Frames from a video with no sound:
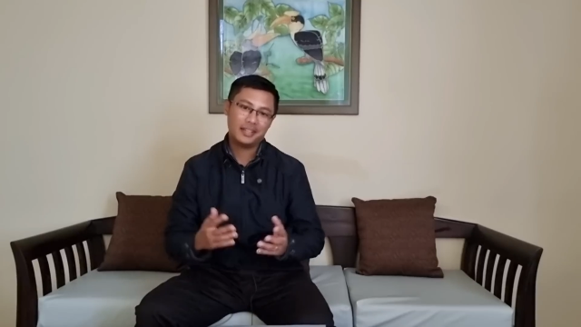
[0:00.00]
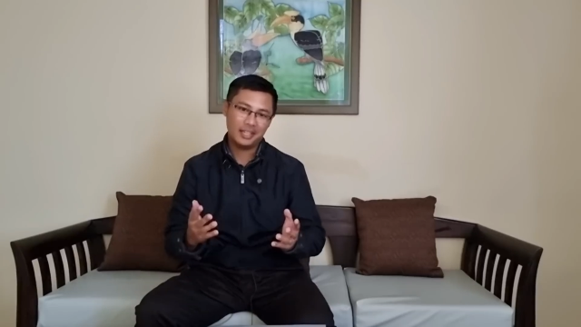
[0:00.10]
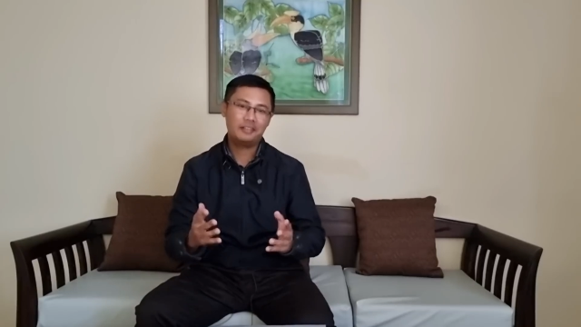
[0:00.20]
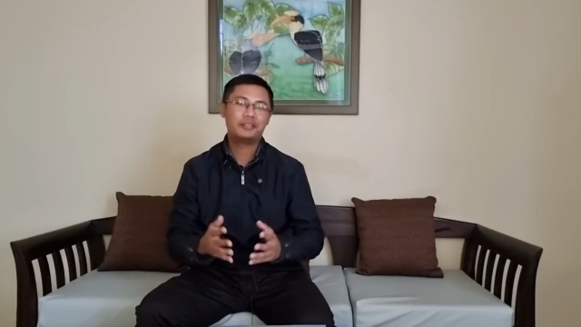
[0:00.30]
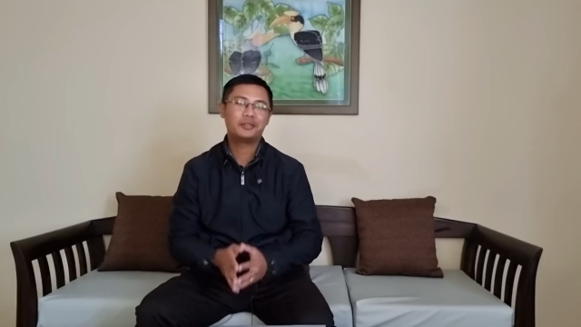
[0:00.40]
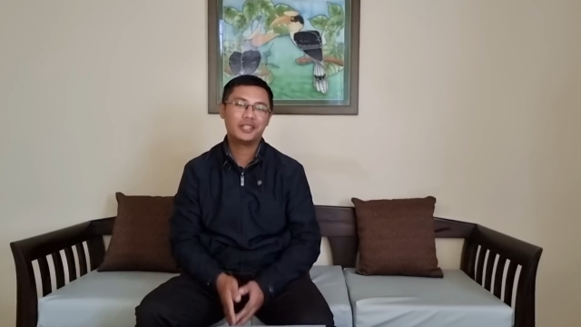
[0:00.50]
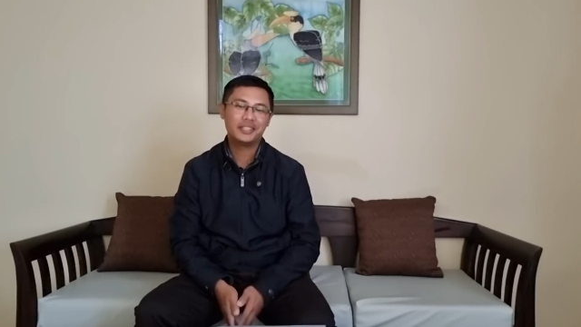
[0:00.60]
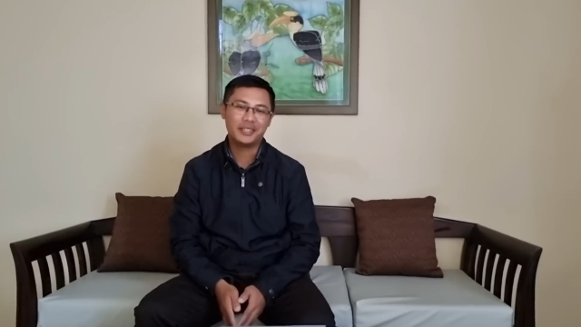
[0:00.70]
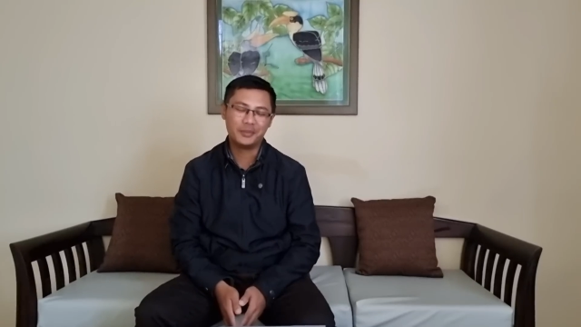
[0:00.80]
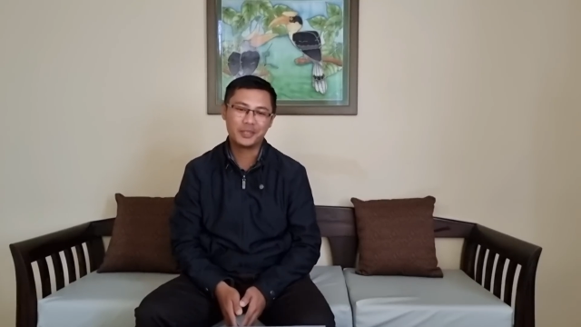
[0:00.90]
Hello
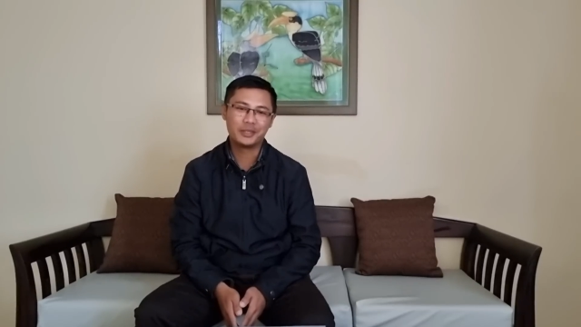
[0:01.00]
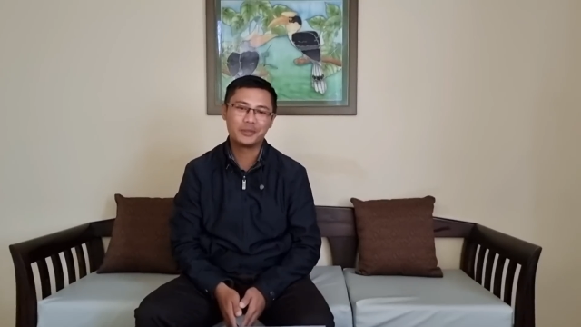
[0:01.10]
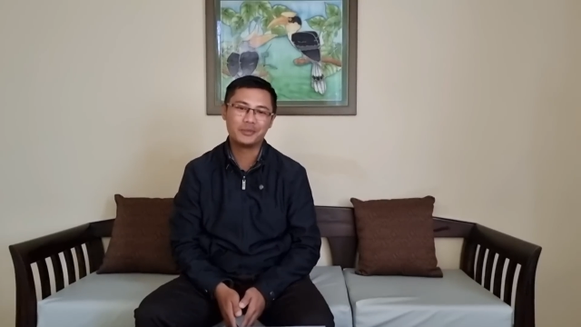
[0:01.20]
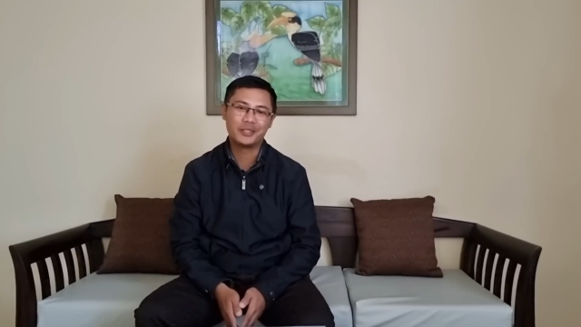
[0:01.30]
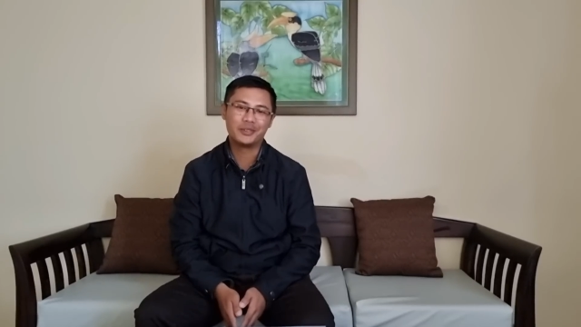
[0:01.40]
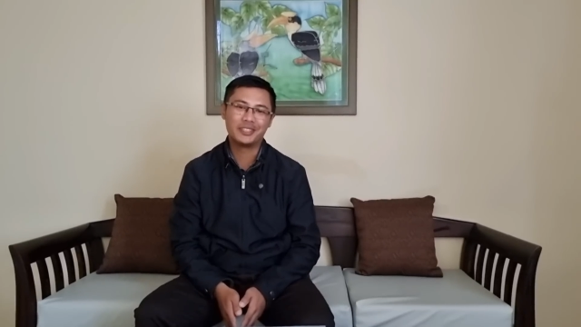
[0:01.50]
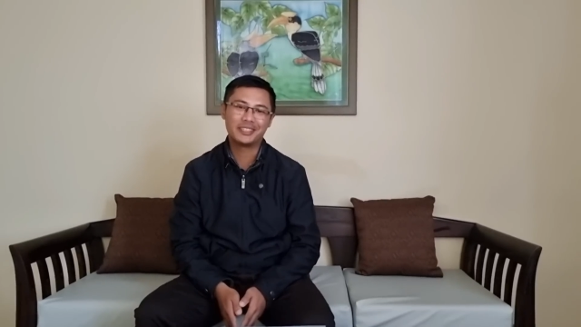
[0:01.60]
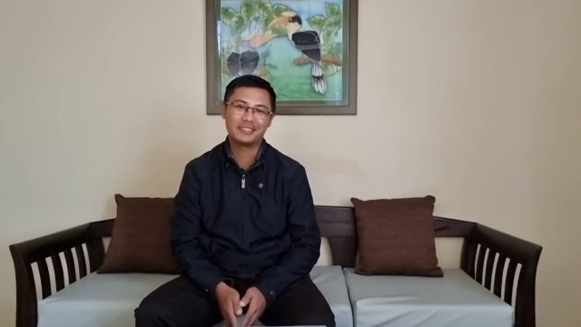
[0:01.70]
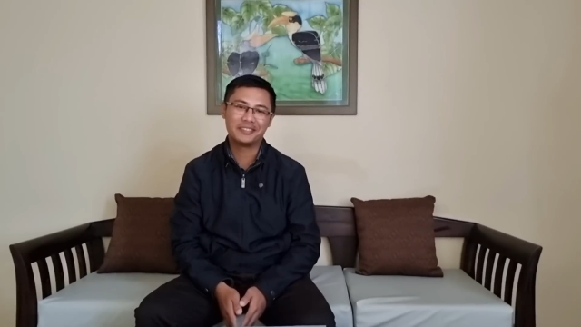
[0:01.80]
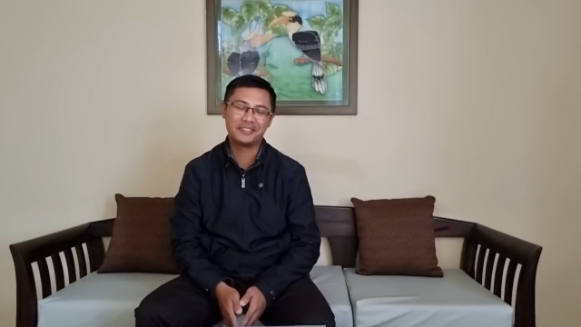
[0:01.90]
everyone and welcome to my
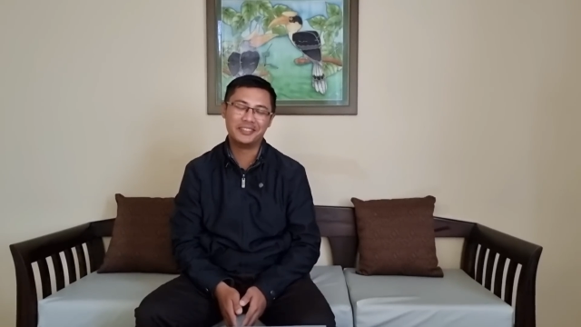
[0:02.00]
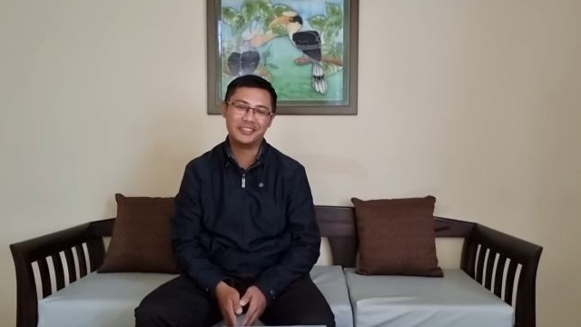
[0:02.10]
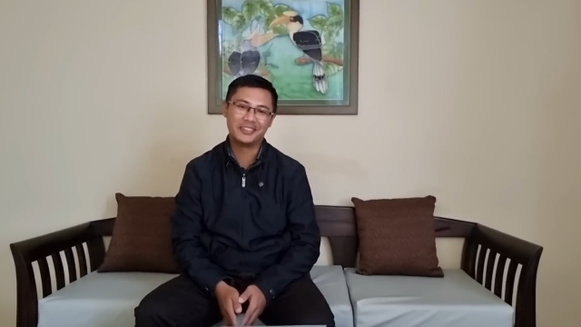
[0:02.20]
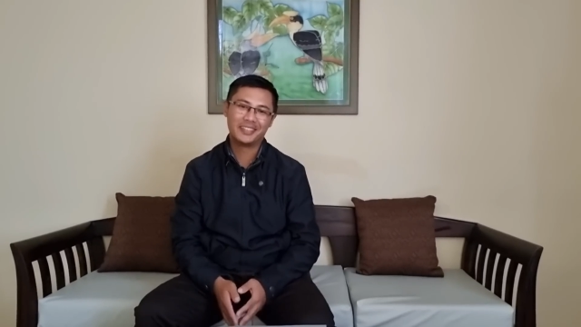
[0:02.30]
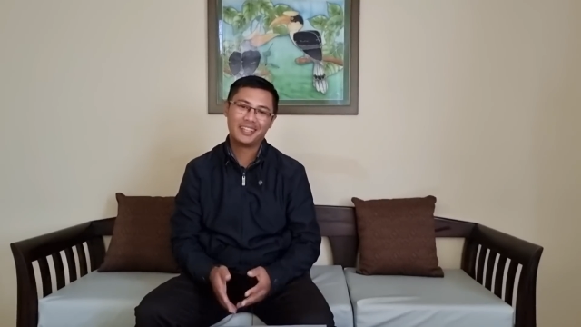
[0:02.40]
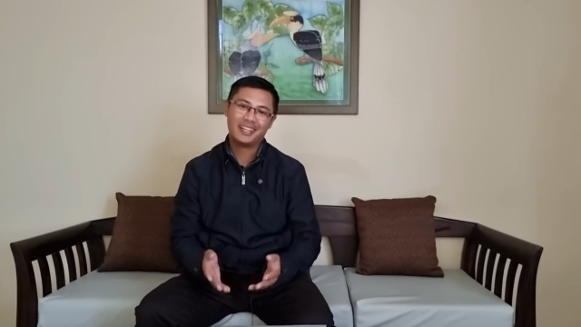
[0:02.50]
27th video.